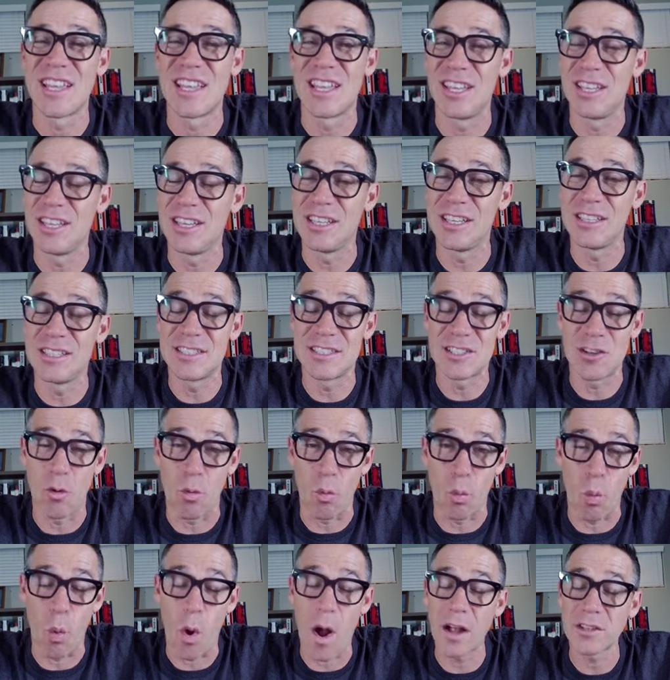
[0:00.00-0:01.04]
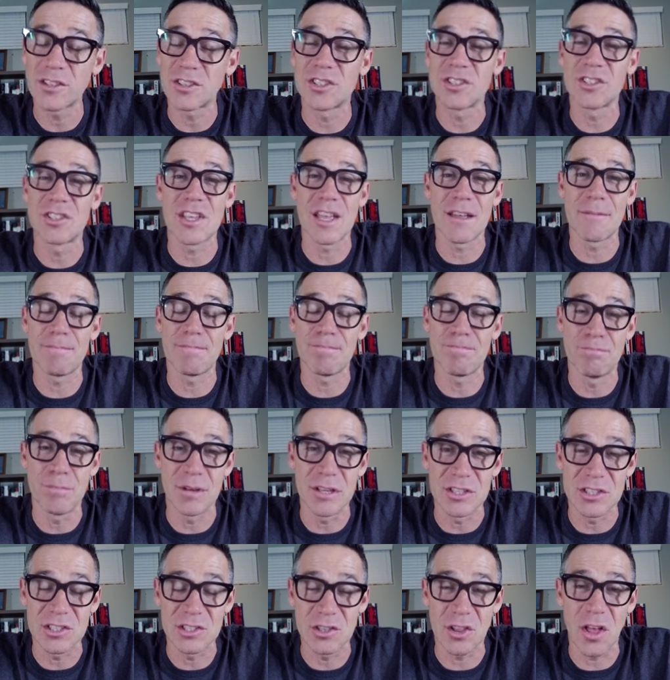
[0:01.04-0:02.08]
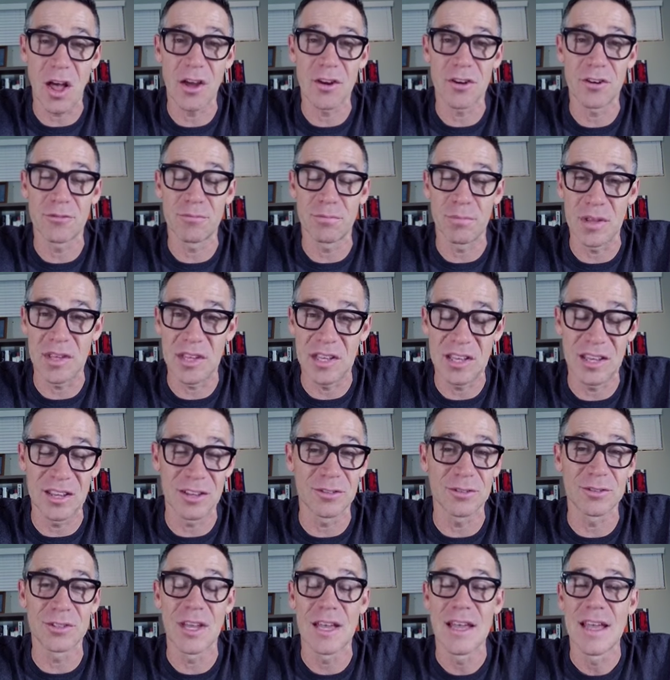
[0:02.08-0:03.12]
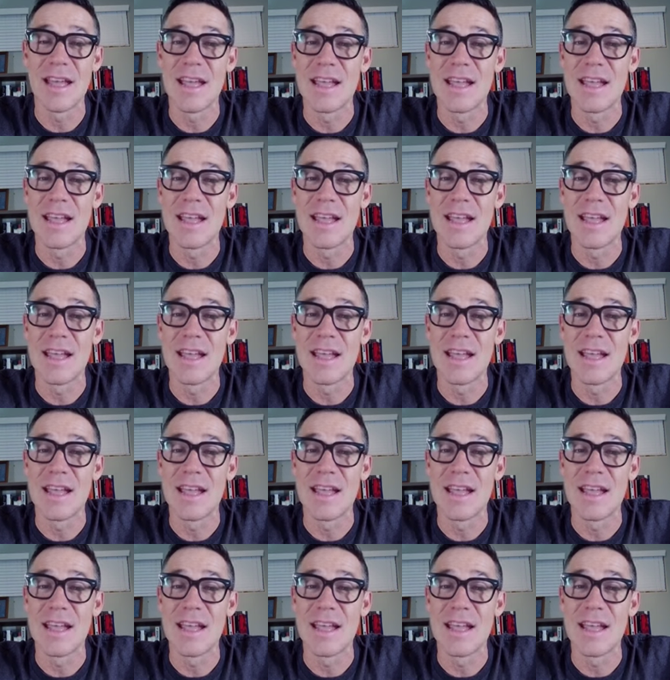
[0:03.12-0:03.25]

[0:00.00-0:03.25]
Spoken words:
He watches them be slaughtered, be killed.